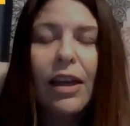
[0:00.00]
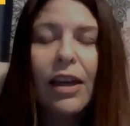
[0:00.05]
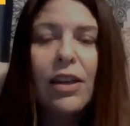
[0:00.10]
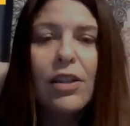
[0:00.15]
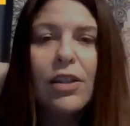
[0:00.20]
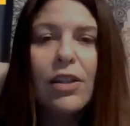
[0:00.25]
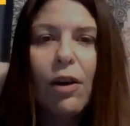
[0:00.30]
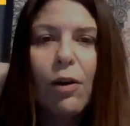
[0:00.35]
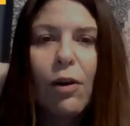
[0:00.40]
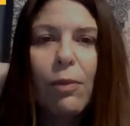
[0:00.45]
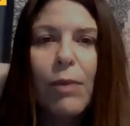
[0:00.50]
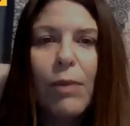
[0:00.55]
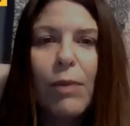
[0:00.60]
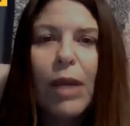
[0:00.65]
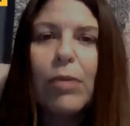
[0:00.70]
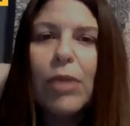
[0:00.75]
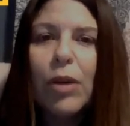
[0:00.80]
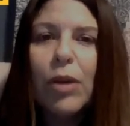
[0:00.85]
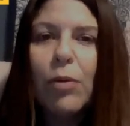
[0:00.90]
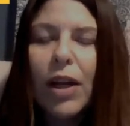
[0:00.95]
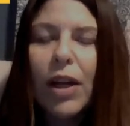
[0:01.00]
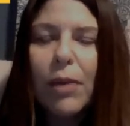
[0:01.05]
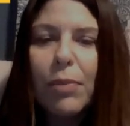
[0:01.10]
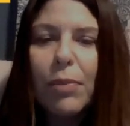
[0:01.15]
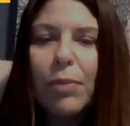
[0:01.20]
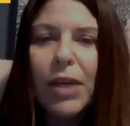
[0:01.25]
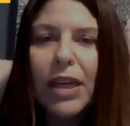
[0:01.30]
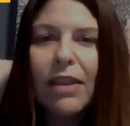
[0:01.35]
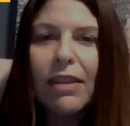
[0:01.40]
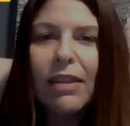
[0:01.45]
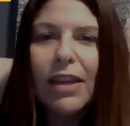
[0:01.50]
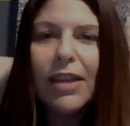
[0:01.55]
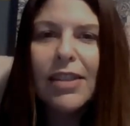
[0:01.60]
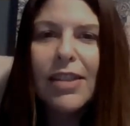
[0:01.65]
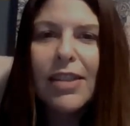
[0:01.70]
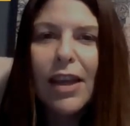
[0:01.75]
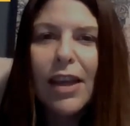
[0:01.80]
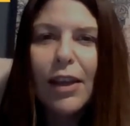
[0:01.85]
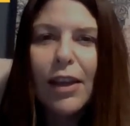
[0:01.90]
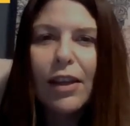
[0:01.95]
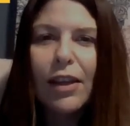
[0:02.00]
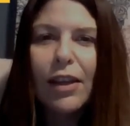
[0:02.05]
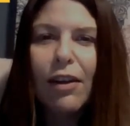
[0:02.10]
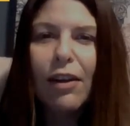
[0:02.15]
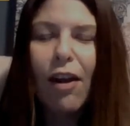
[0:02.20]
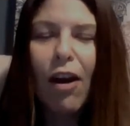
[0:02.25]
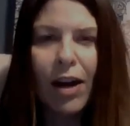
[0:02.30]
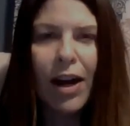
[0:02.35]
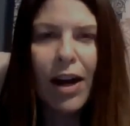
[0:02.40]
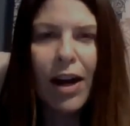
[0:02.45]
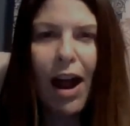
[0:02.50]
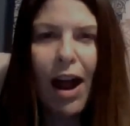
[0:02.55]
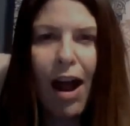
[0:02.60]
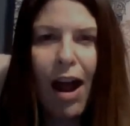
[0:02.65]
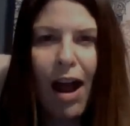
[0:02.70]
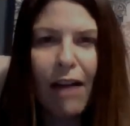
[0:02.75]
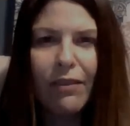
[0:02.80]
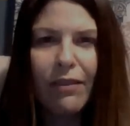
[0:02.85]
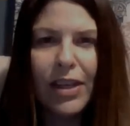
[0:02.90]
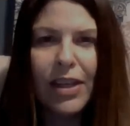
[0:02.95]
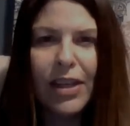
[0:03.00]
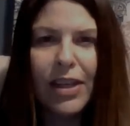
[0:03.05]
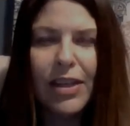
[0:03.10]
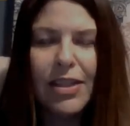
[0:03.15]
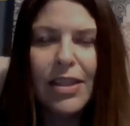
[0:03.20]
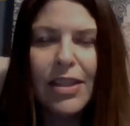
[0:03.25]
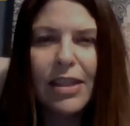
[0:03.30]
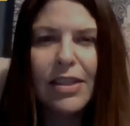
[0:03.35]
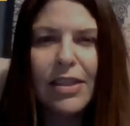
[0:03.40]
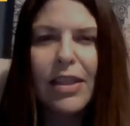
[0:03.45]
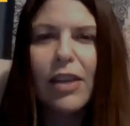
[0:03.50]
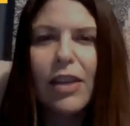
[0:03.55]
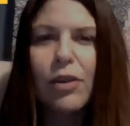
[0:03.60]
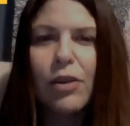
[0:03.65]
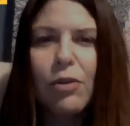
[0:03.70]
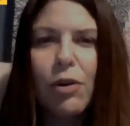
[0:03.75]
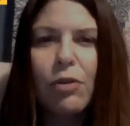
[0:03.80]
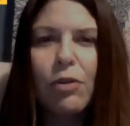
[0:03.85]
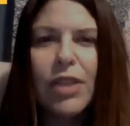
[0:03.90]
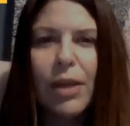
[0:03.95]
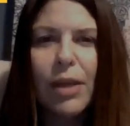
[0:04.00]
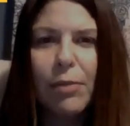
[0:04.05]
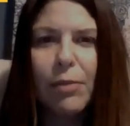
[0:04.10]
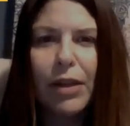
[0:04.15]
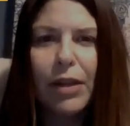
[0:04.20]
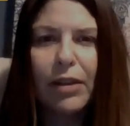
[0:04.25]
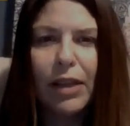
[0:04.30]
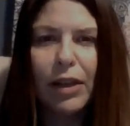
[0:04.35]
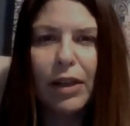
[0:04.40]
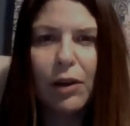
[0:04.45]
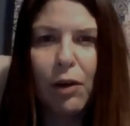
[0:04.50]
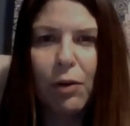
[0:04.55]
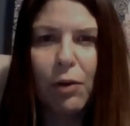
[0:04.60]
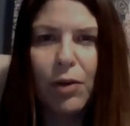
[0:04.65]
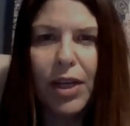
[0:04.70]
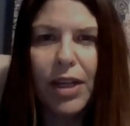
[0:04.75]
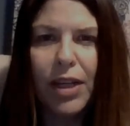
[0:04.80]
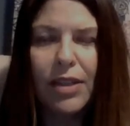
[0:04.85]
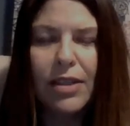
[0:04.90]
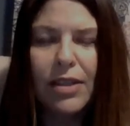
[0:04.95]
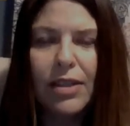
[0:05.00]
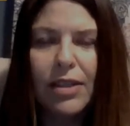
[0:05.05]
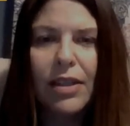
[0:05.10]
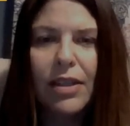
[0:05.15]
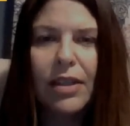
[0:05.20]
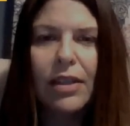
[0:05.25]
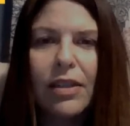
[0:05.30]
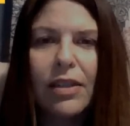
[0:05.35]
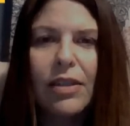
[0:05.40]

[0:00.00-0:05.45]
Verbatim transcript: So maybe you want to pick things that aren't obvious, things that you don't typically notice.